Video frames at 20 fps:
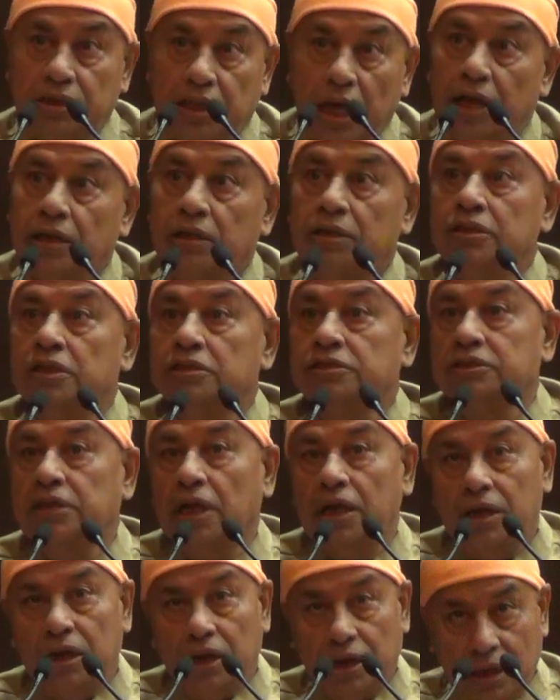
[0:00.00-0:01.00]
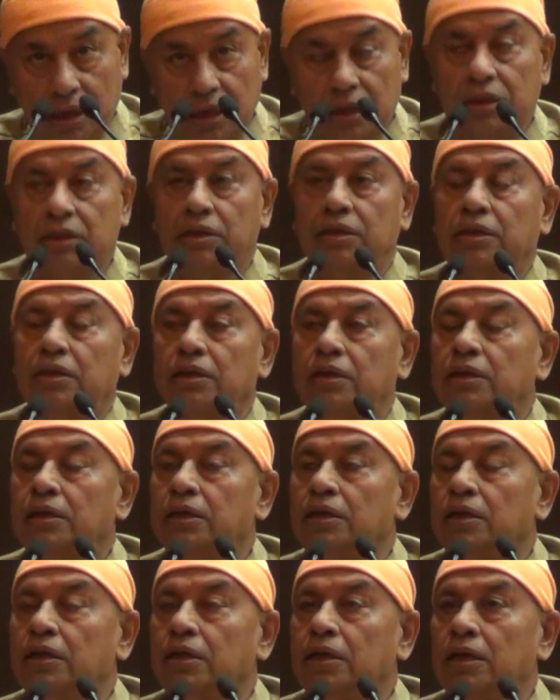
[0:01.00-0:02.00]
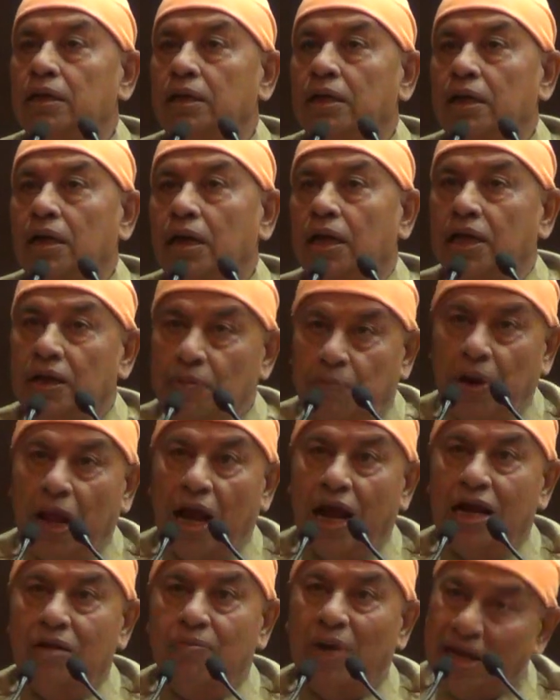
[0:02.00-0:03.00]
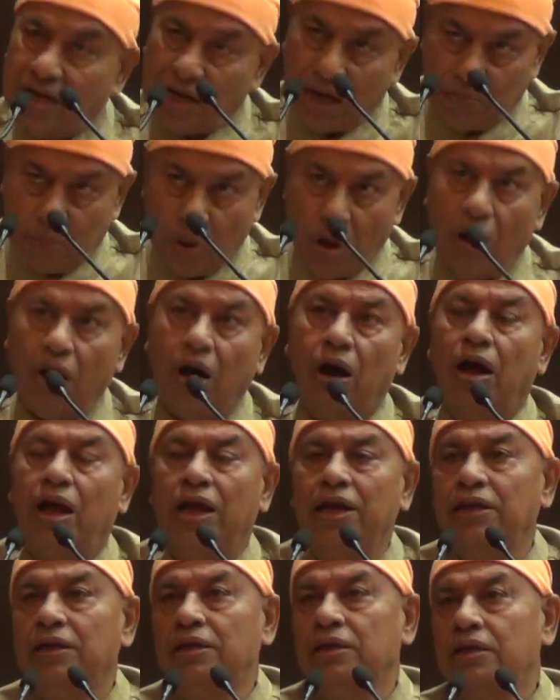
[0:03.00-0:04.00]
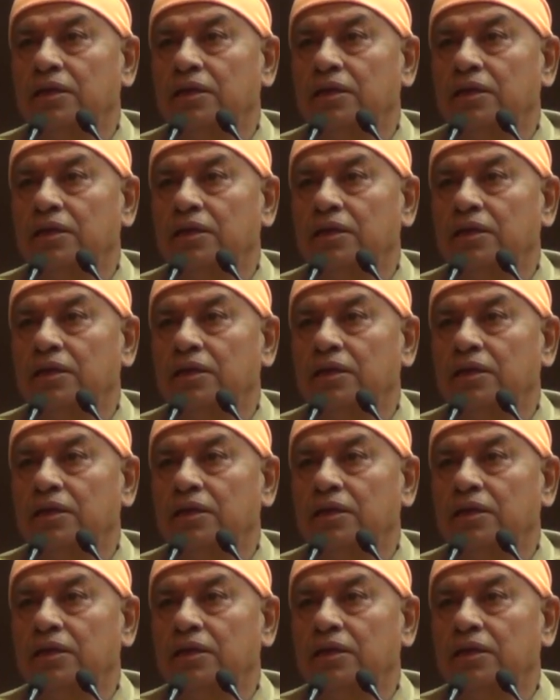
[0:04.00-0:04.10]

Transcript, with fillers: Then the seller replied, "My dear boy,